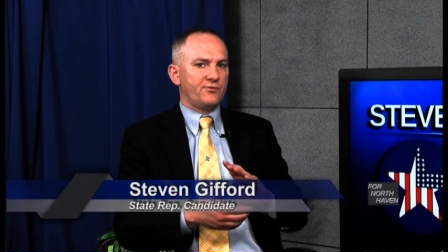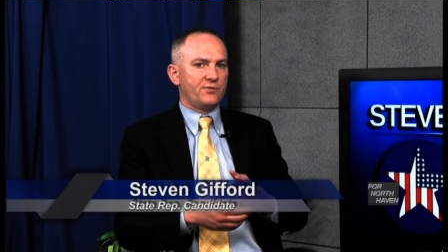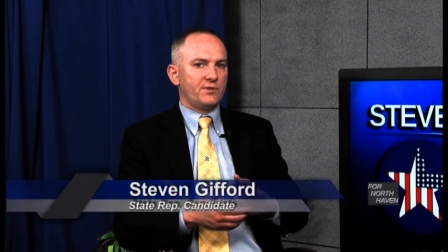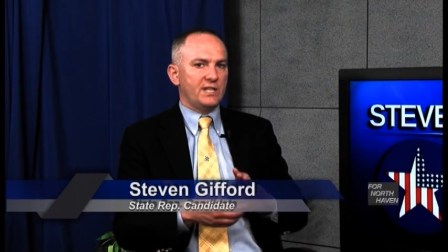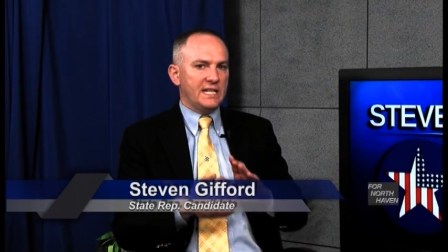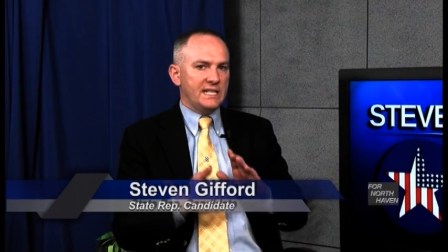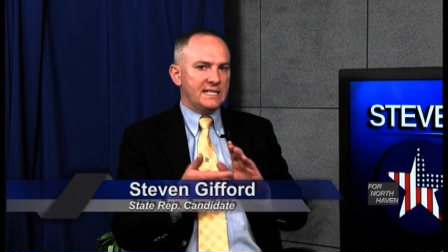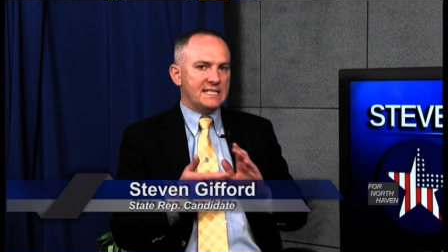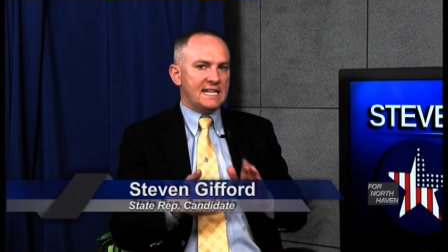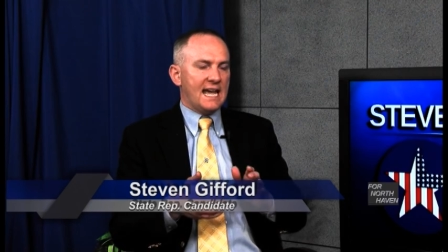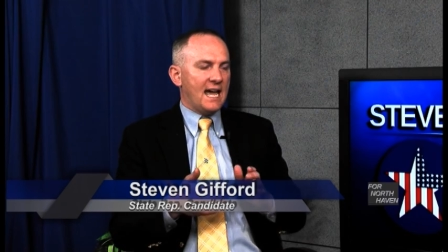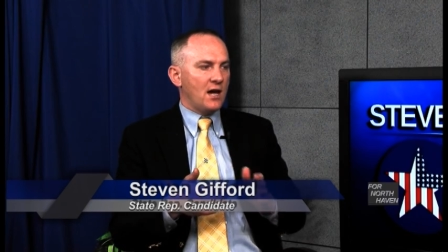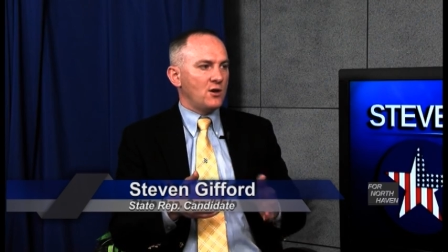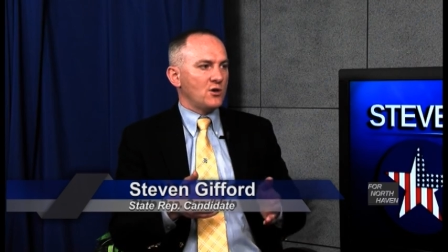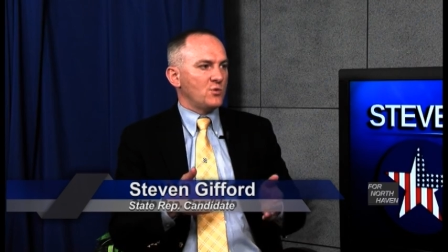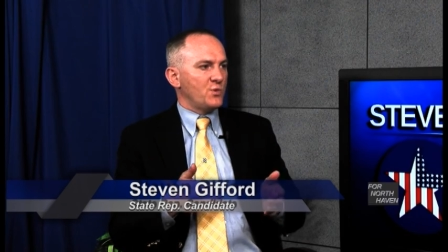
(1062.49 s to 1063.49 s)
in
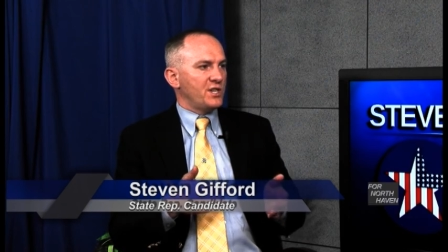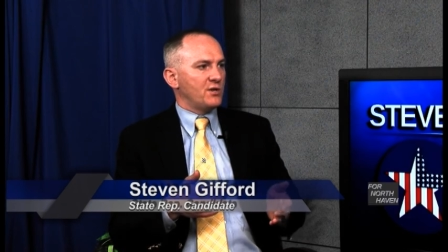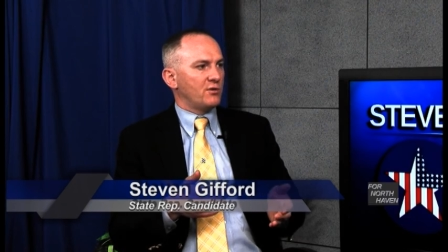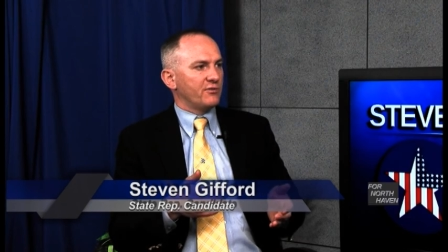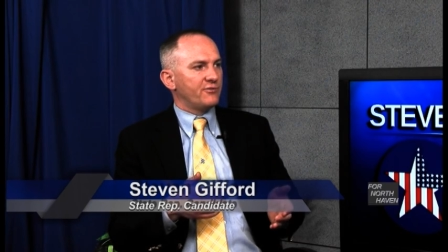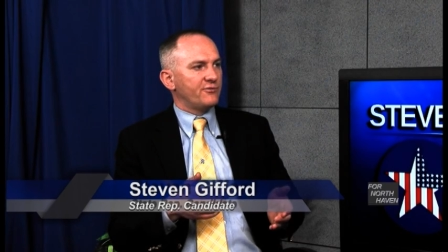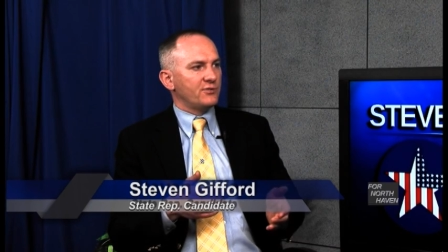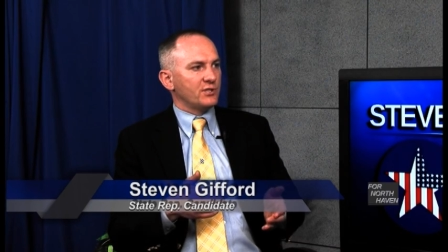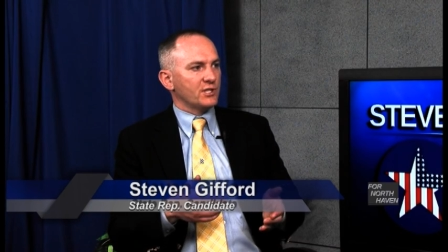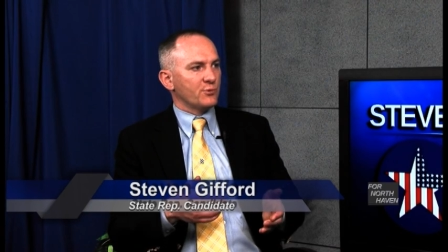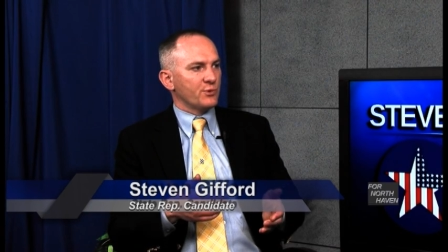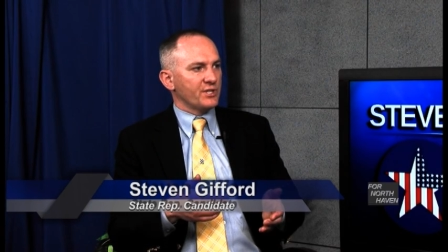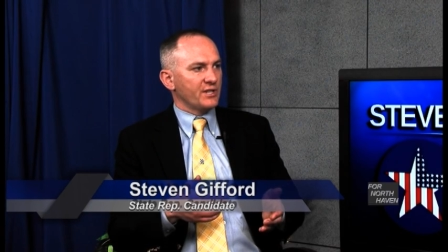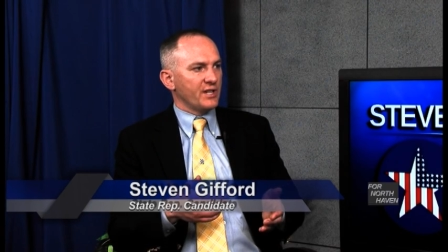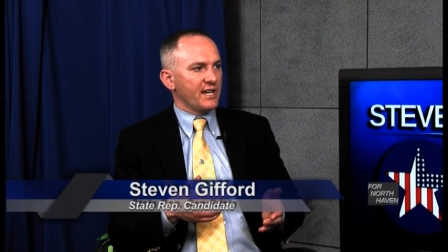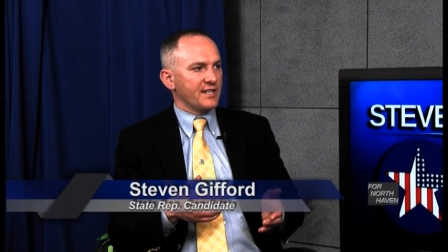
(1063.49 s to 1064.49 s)
town we don't fully
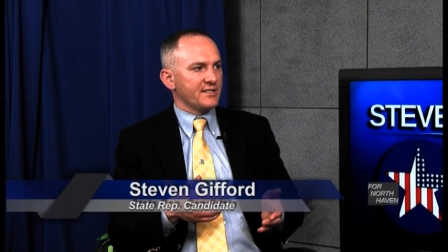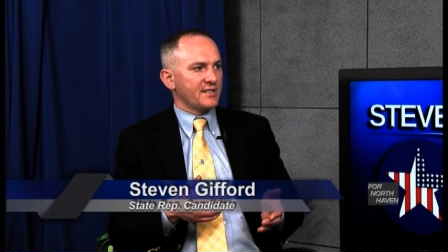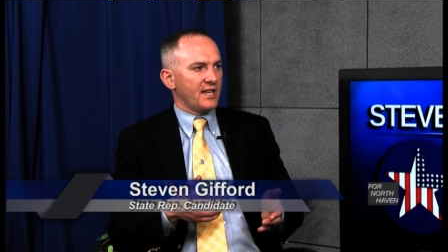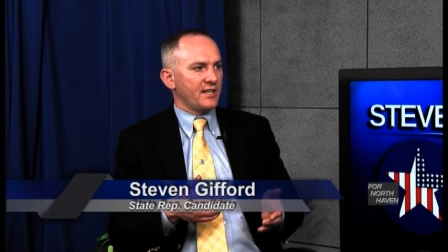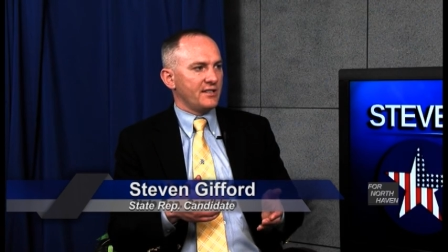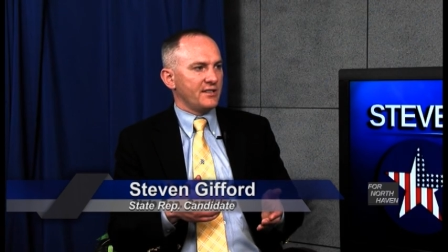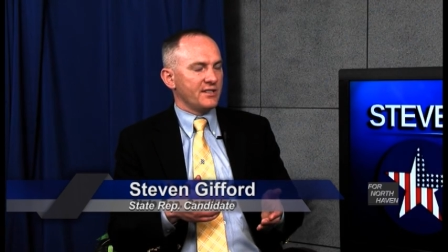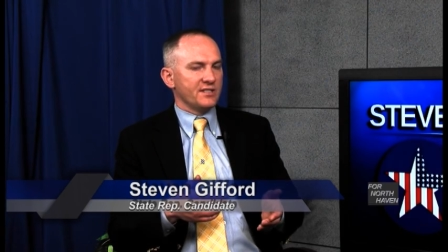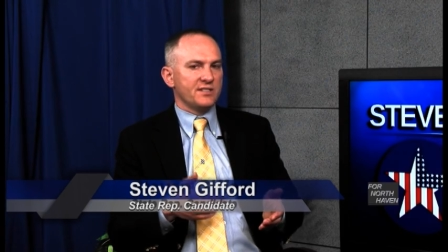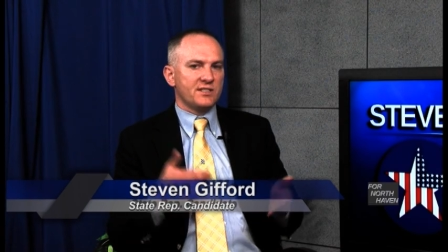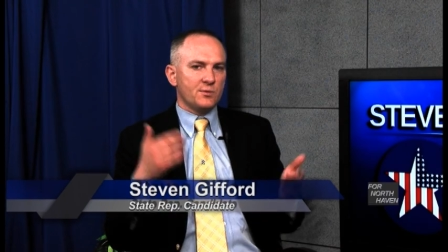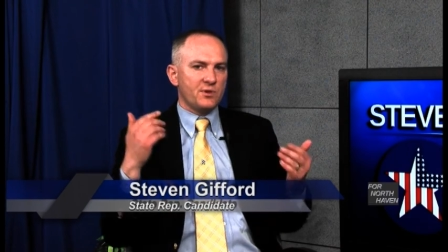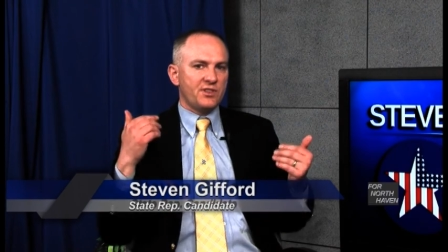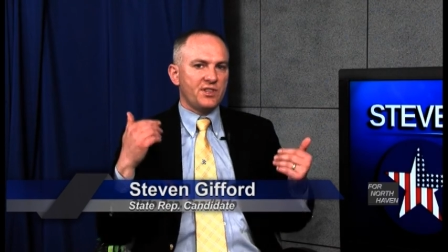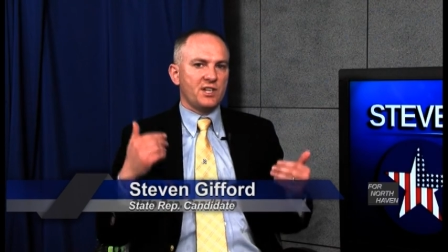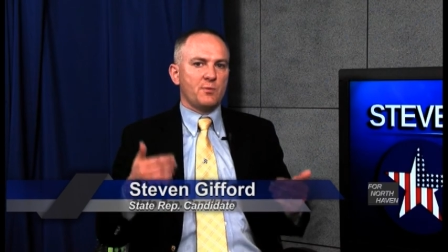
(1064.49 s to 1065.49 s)
realize this until
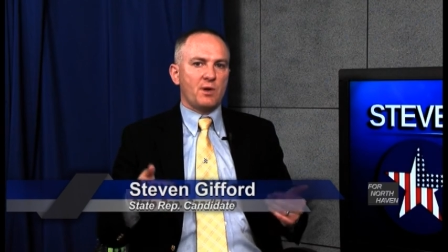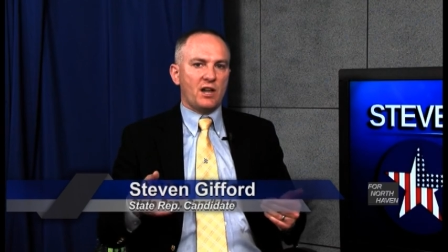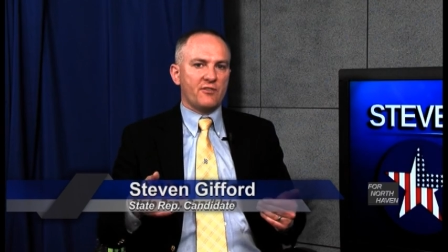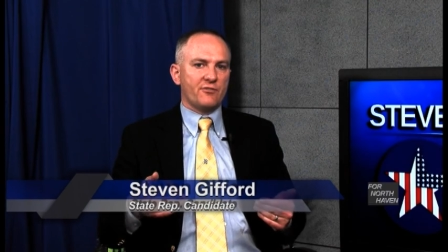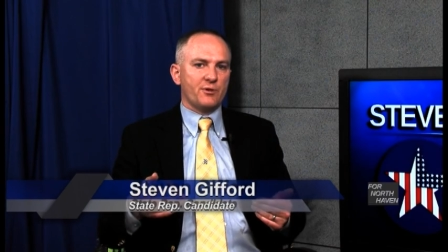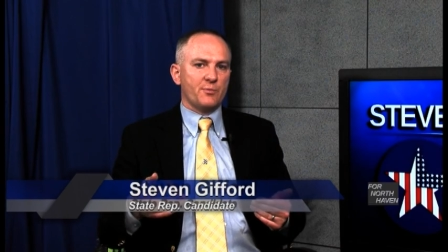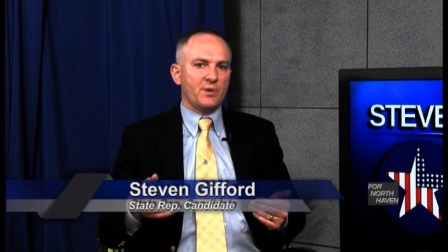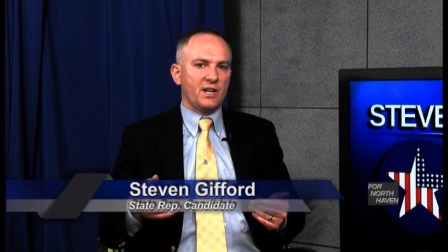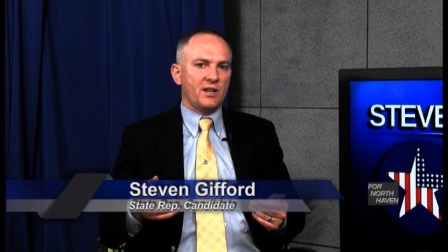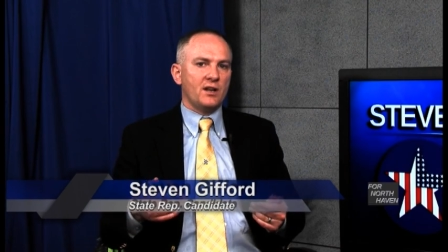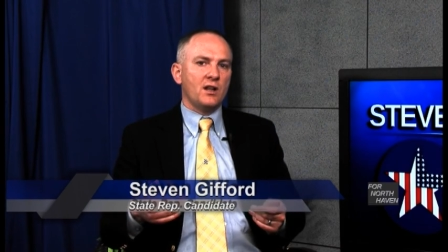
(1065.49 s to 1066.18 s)
we think about it for a minute.